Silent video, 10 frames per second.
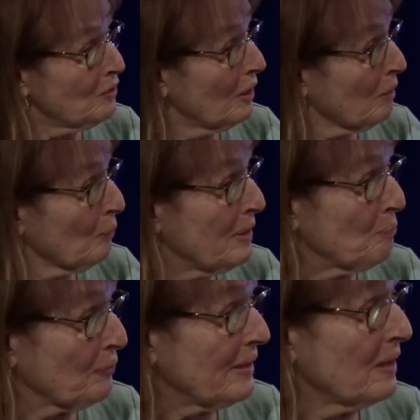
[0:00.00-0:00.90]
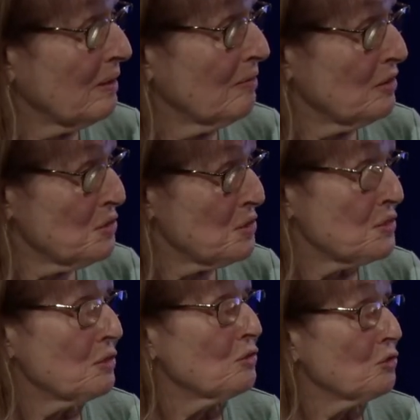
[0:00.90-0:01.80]
are we bringing this
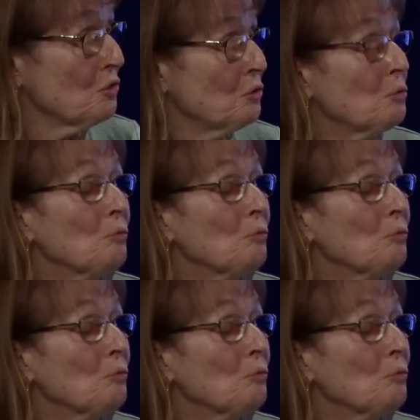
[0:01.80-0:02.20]
to?